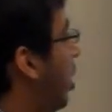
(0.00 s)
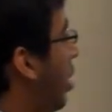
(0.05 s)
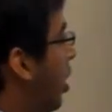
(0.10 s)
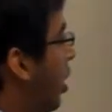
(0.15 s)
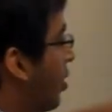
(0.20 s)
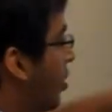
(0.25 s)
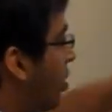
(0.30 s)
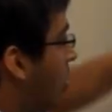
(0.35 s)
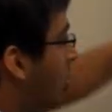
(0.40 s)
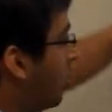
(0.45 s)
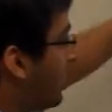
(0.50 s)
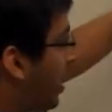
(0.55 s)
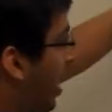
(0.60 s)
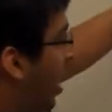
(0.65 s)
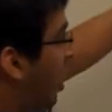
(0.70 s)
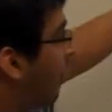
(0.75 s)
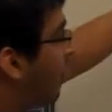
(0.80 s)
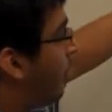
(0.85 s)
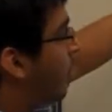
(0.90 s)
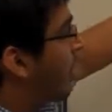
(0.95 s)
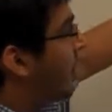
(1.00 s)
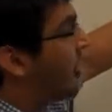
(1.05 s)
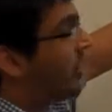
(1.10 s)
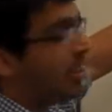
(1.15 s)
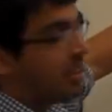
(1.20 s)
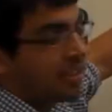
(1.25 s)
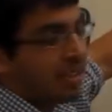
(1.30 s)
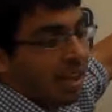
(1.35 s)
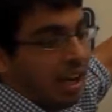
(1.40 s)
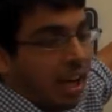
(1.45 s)
So you start from the
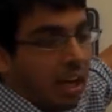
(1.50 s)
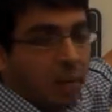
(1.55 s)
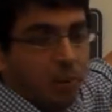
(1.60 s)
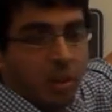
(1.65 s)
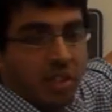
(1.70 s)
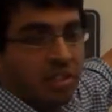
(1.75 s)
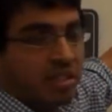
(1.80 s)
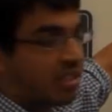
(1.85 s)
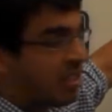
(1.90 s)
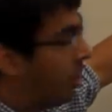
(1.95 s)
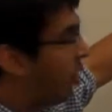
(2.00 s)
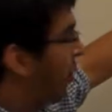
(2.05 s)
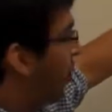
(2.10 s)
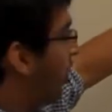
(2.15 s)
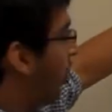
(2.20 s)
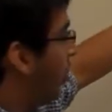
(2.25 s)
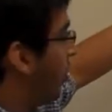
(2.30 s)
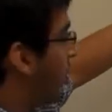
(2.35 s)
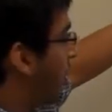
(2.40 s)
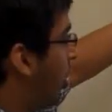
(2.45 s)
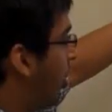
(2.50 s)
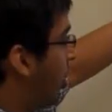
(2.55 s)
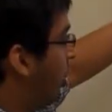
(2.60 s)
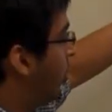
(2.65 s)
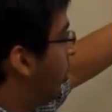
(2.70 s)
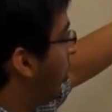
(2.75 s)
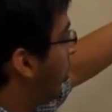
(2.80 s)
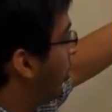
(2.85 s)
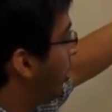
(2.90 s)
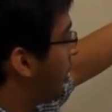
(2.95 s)
first state, which is 0 0 0.
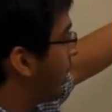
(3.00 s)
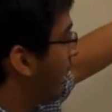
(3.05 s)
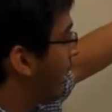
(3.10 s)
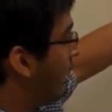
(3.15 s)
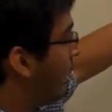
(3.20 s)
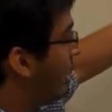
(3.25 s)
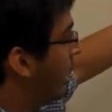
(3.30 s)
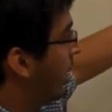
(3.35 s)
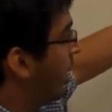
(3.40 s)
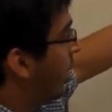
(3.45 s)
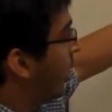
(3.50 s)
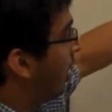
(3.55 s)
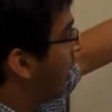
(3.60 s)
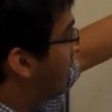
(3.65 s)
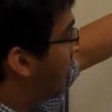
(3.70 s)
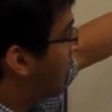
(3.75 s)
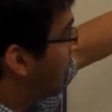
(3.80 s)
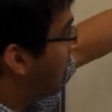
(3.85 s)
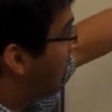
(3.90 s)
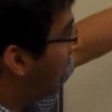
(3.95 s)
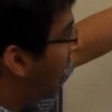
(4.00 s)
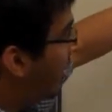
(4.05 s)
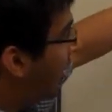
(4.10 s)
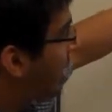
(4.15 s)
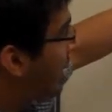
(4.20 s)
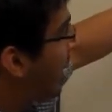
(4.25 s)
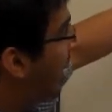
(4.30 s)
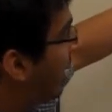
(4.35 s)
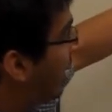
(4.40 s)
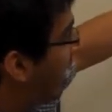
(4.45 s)
Okay, from the first
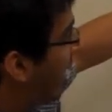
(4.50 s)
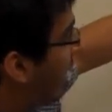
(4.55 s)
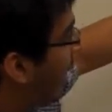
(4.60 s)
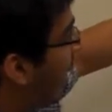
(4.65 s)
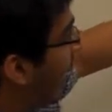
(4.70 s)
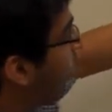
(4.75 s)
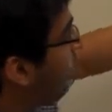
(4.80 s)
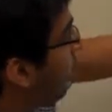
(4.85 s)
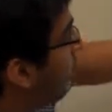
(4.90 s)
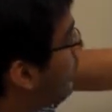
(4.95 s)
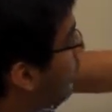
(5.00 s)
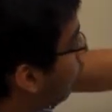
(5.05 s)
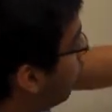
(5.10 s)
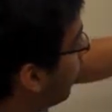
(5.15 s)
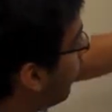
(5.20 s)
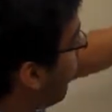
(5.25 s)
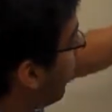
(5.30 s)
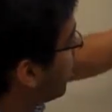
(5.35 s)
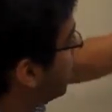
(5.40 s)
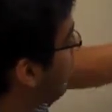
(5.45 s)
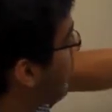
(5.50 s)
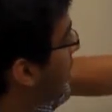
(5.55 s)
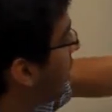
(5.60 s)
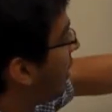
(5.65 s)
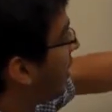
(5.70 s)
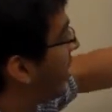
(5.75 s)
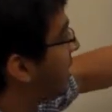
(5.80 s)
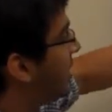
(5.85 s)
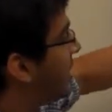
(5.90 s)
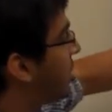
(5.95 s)
state there are only two possible
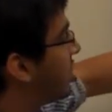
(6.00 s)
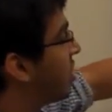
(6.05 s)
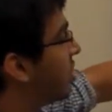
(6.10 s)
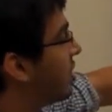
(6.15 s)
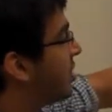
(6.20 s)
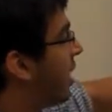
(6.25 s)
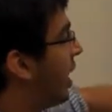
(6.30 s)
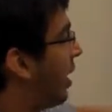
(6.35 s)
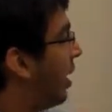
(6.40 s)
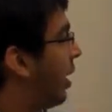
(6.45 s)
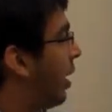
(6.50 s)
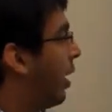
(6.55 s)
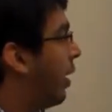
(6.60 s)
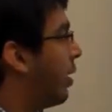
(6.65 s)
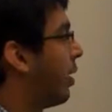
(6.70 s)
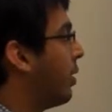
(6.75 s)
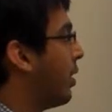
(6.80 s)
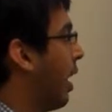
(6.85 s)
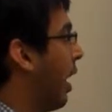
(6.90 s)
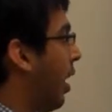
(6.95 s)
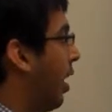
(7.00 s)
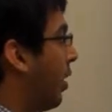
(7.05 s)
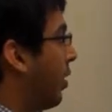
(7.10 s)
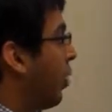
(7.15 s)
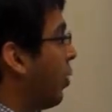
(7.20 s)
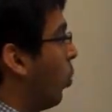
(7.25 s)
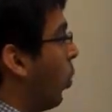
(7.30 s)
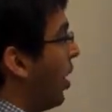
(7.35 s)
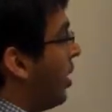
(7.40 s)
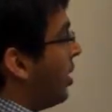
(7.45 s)
transitions that are there.
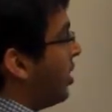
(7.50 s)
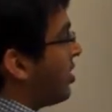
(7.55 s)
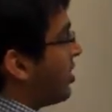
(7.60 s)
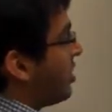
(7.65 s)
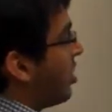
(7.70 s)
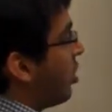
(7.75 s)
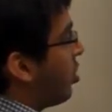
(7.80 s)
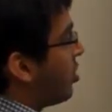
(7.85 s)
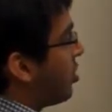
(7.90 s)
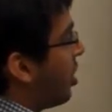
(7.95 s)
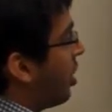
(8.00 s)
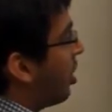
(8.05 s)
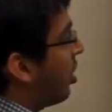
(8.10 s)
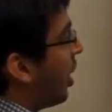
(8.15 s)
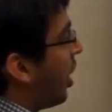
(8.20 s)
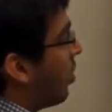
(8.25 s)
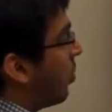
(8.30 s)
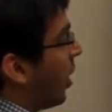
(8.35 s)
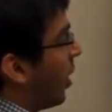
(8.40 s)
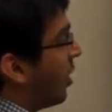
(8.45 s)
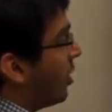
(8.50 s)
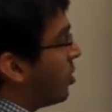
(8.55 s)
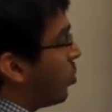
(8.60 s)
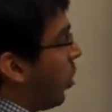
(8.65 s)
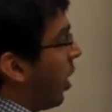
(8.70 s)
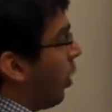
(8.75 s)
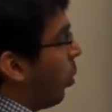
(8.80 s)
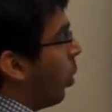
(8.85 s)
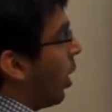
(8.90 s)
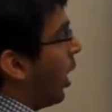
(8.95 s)
So one is 0 0 and one is
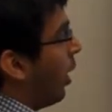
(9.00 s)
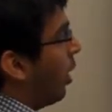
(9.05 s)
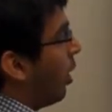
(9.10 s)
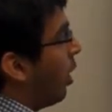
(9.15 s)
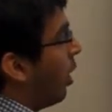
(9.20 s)
1 1.